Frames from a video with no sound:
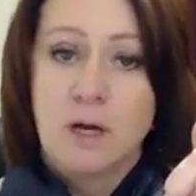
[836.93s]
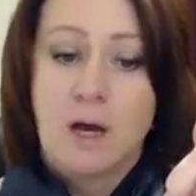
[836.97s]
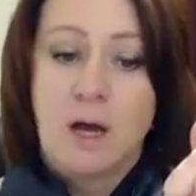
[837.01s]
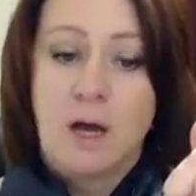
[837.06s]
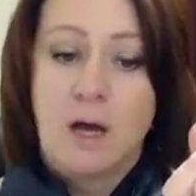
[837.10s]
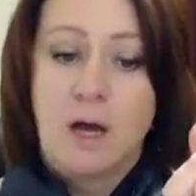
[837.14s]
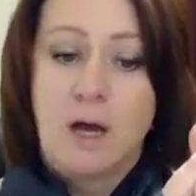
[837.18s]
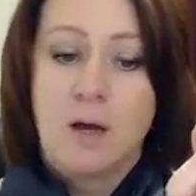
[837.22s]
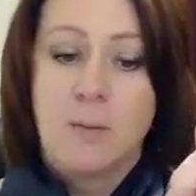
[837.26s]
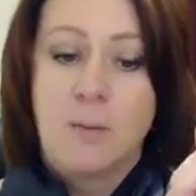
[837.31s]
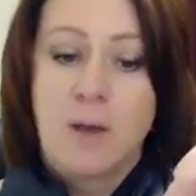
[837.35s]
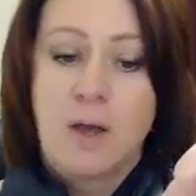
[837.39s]

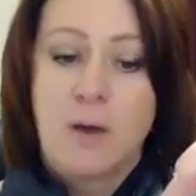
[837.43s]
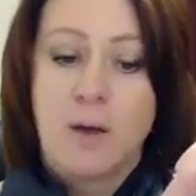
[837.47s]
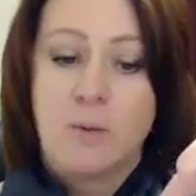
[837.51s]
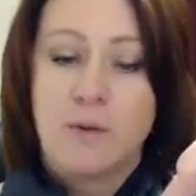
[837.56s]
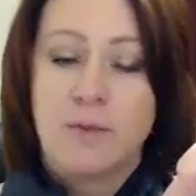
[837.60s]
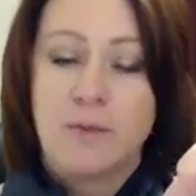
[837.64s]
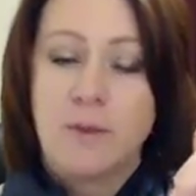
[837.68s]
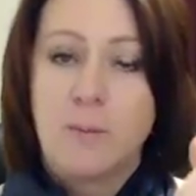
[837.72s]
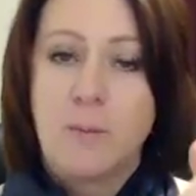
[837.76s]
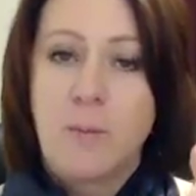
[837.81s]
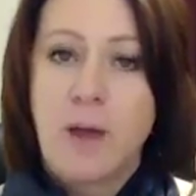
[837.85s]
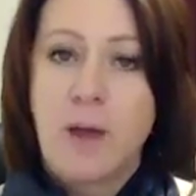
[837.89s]
And with
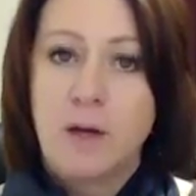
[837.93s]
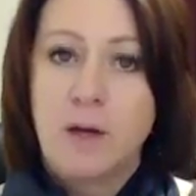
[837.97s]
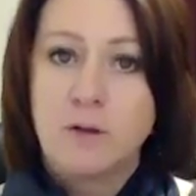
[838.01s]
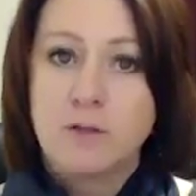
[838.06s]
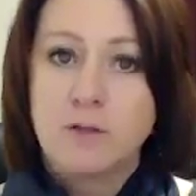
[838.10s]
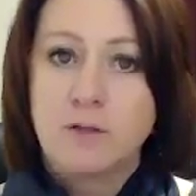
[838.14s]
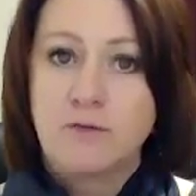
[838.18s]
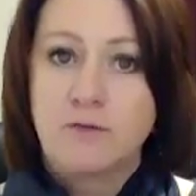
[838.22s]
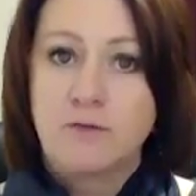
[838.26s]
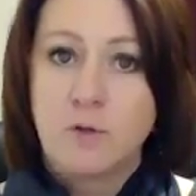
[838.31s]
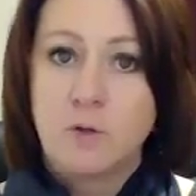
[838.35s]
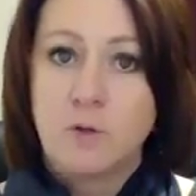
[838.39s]
the pedal
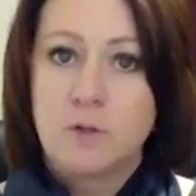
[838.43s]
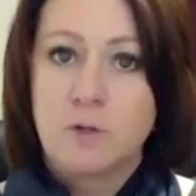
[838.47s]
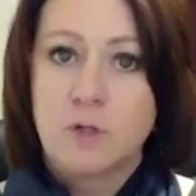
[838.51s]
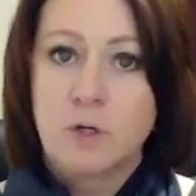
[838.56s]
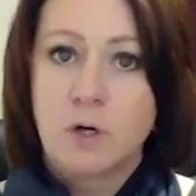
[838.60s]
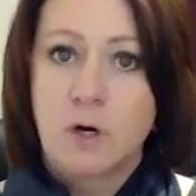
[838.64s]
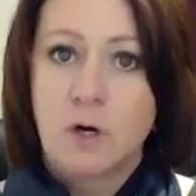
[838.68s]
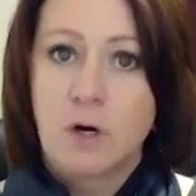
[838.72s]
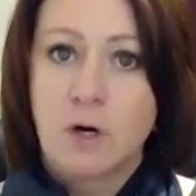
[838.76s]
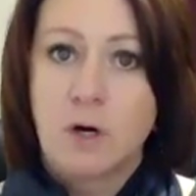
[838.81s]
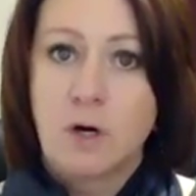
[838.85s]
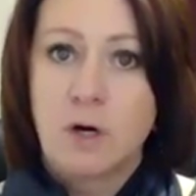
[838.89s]

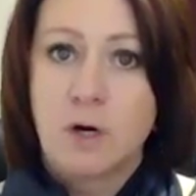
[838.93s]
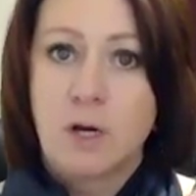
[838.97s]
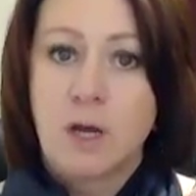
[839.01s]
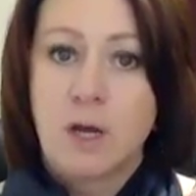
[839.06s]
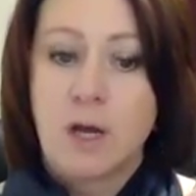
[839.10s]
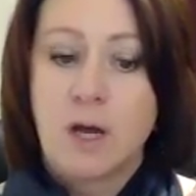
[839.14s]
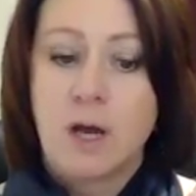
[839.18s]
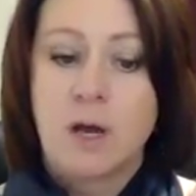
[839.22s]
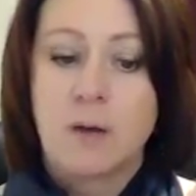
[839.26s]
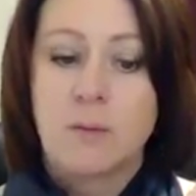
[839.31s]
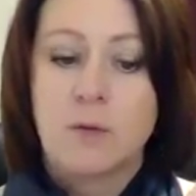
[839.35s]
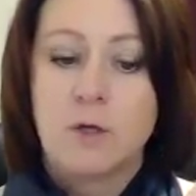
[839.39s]
diffuser,
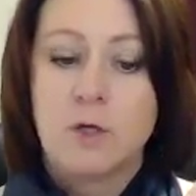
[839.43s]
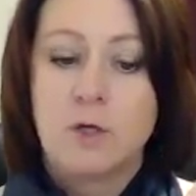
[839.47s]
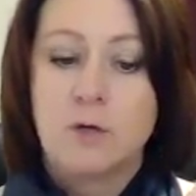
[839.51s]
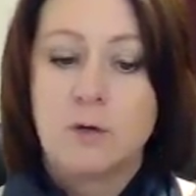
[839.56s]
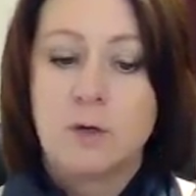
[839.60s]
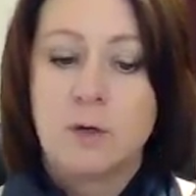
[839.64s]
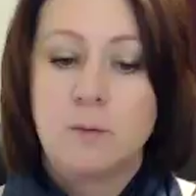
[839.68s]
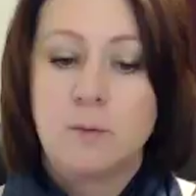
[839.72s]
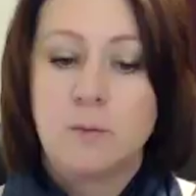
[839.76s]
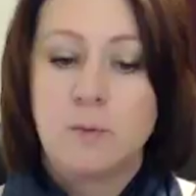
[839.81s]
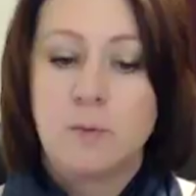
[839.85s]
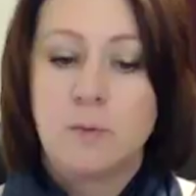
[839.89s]
you
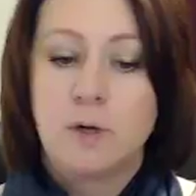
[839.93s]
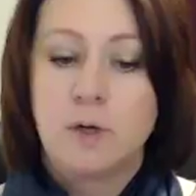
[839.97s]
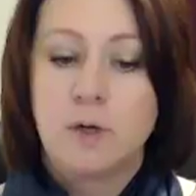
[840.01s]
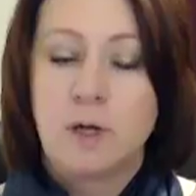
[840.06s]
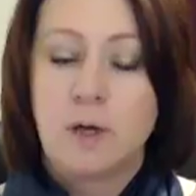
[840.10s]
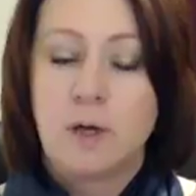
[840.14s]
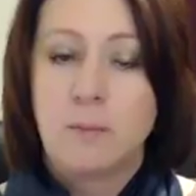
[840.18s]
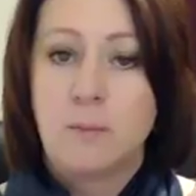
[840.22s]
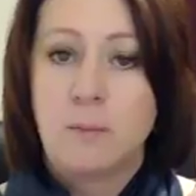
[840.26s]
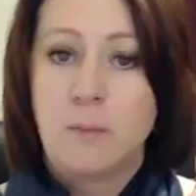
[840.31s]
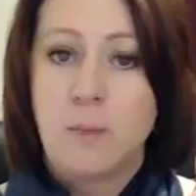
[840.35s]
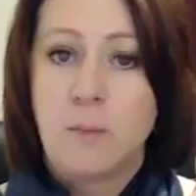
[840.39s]
can put
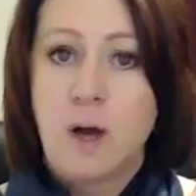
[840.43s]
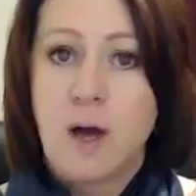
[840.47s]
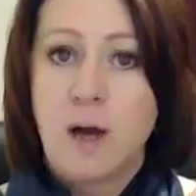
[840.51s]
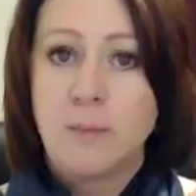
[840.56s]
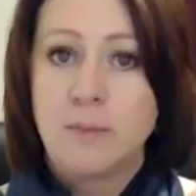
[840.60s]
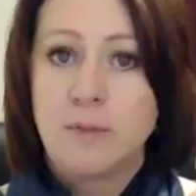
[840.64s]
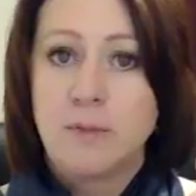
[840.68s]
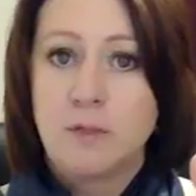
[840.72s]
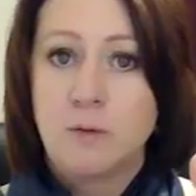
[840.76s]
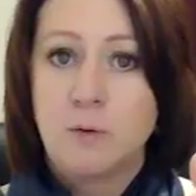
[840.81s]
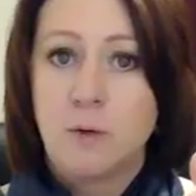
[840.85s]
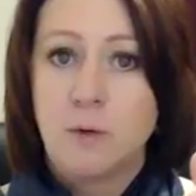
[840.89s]
up
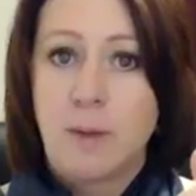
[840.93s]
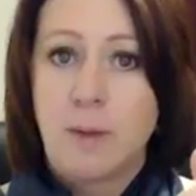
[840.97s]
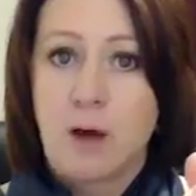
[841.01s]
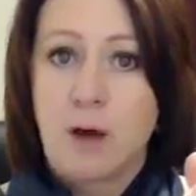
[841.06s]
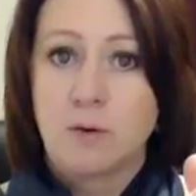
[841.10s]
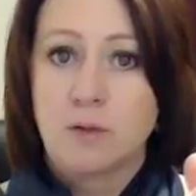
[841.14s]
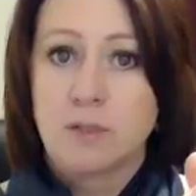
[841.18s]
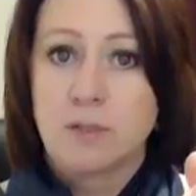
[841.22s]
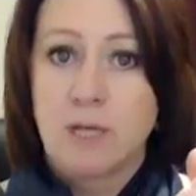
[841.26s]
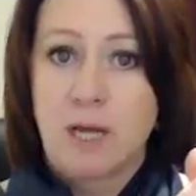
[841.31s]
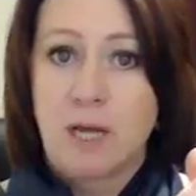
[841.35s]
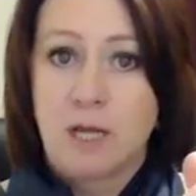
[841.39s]
to
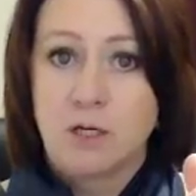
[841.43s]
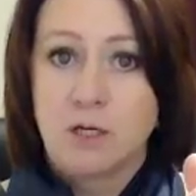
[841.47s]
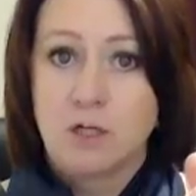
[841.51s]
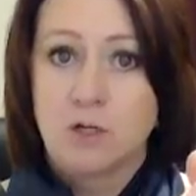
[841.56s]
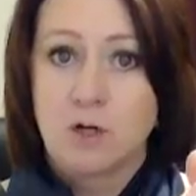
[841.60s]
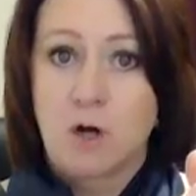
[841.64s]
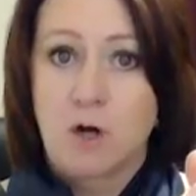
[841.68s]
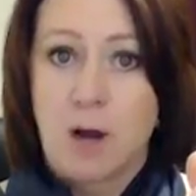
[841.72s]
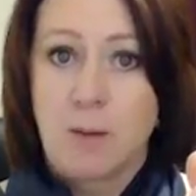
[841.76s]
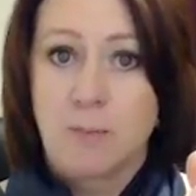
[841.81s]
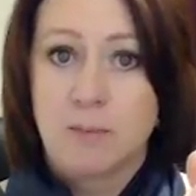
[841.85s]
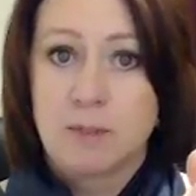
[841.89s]
about 10
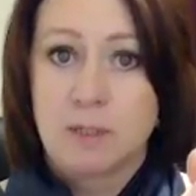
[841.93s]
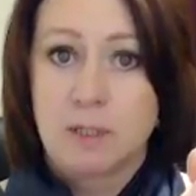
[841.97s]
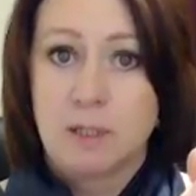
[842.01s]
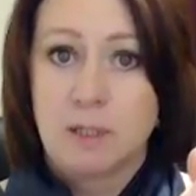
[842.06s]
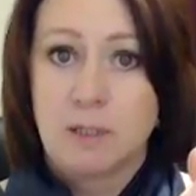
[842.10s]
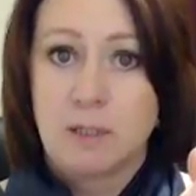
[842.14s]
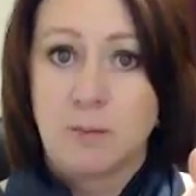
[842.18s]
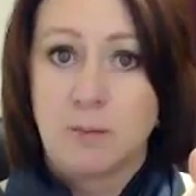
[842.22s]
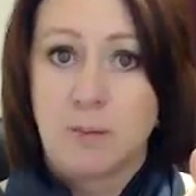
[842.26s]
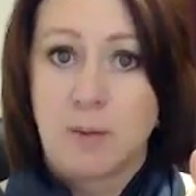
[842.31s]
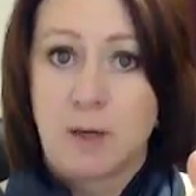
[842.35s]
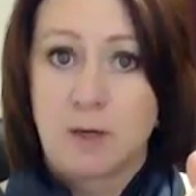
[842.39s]
drops
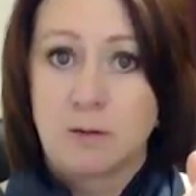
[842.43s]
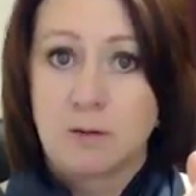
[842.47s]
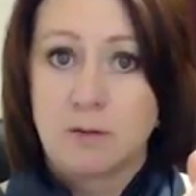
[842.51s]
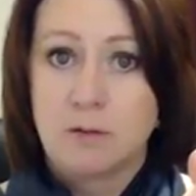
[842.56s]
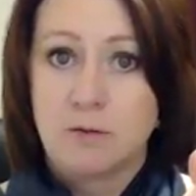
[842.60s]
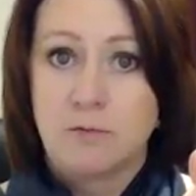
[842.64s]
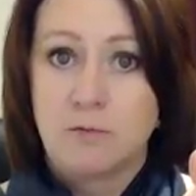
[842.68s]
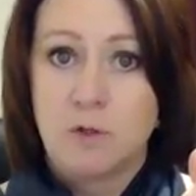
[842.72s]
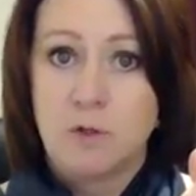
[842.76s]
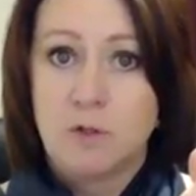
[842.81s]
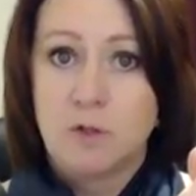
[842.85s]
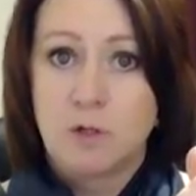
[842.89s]
in the pedal
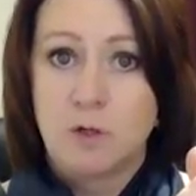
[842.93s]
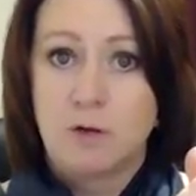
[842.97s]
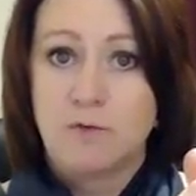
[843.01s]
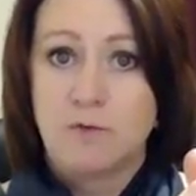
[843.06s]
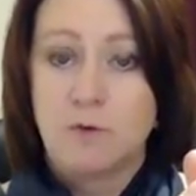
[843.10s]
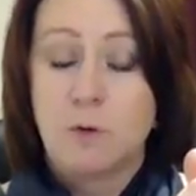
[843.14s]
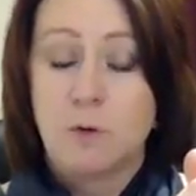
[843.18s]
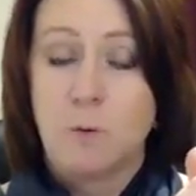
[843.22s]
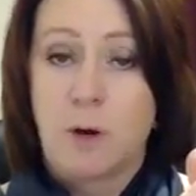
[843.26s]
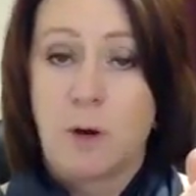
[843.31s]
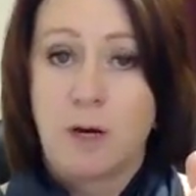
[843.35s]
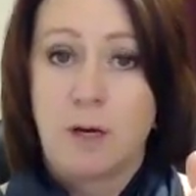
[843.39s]
diffuser if
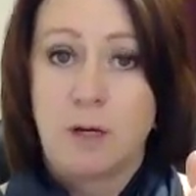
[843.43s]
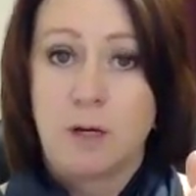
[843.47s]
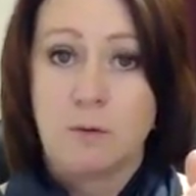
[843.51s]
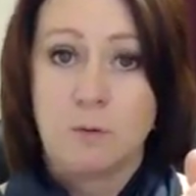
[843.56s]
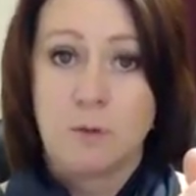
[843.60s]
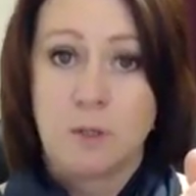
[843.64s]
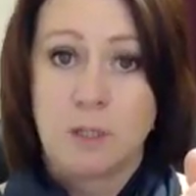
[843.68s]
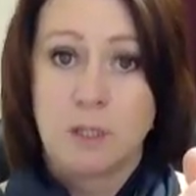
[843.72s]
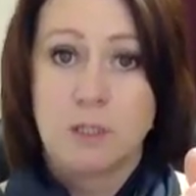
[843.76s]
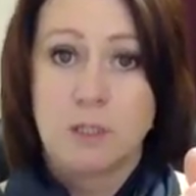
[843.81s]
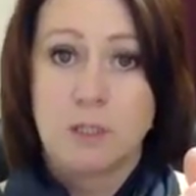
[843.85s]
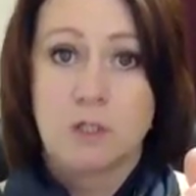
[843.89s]
you want it
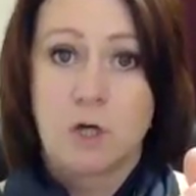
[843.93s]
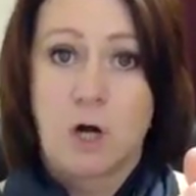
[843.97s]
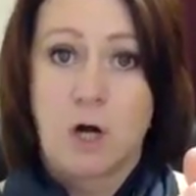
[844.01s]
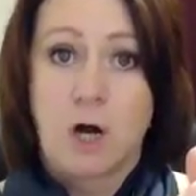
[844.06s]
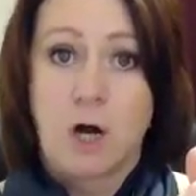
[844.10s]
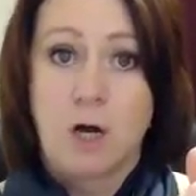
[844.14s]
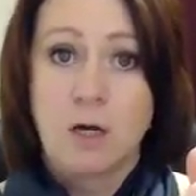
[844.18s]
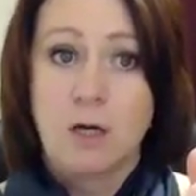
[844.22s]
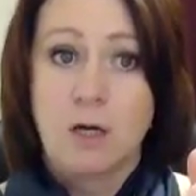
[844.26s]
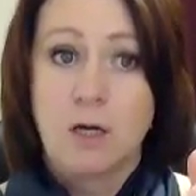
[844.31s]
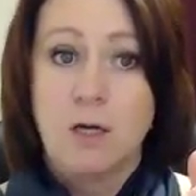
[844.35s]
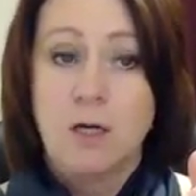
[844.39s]
really
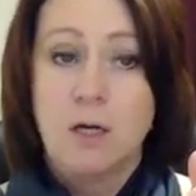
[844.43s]
strong.